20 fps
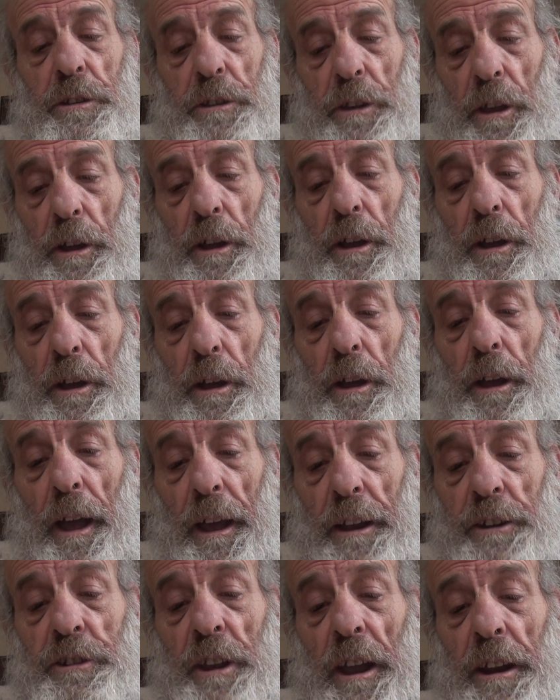
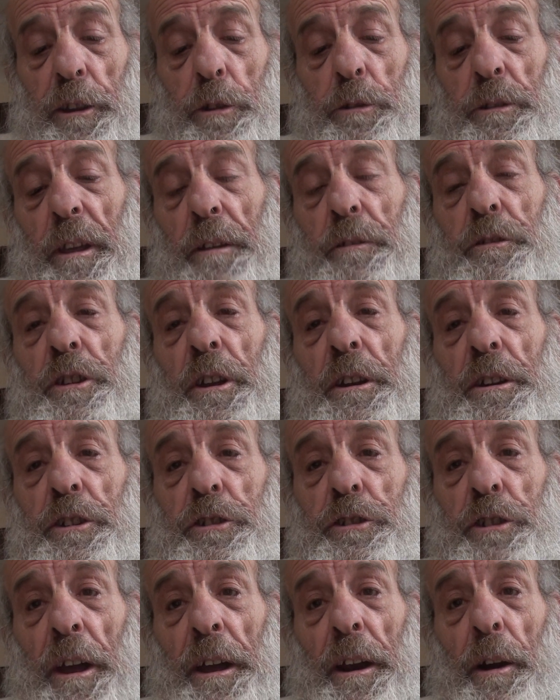the executives and the
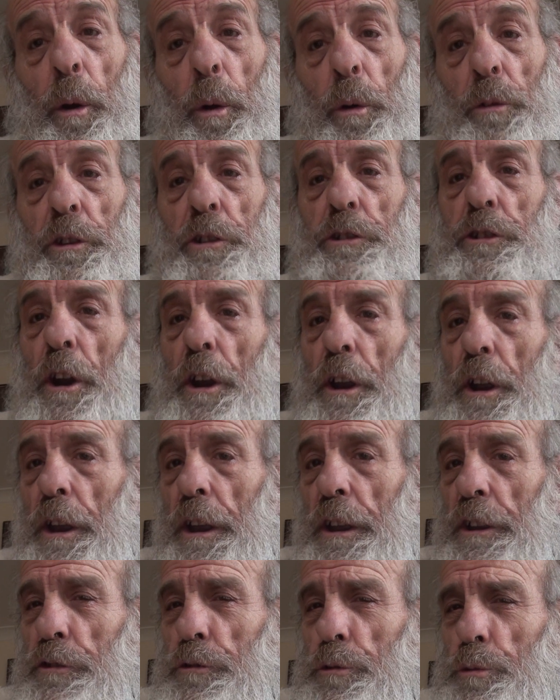shareholders
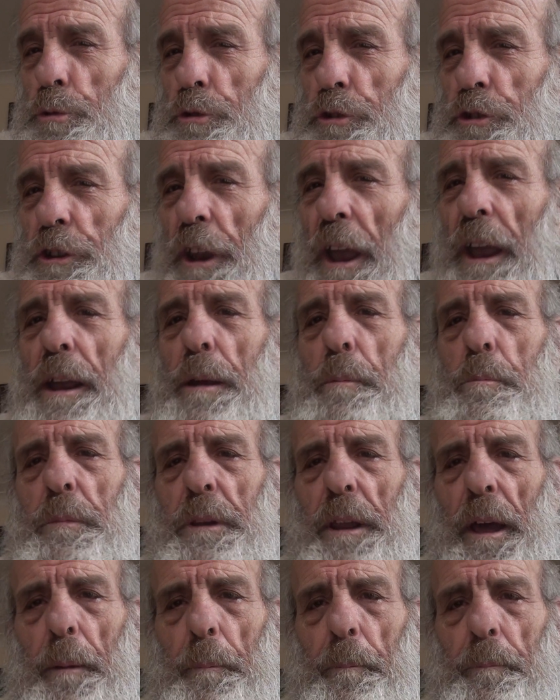is to
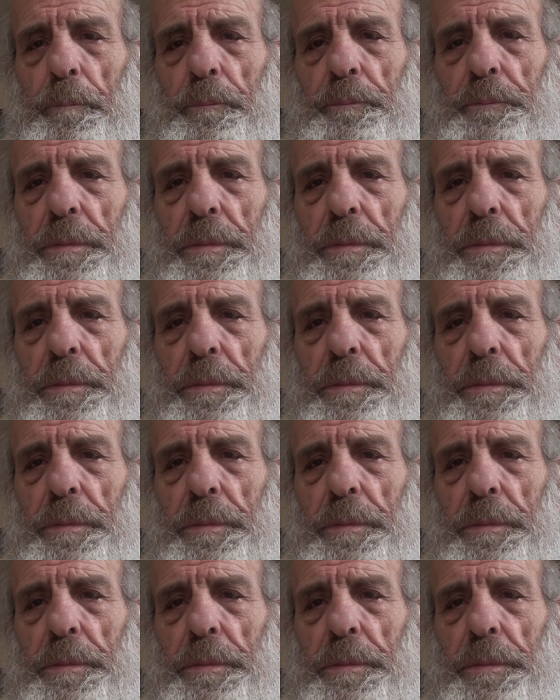shame them.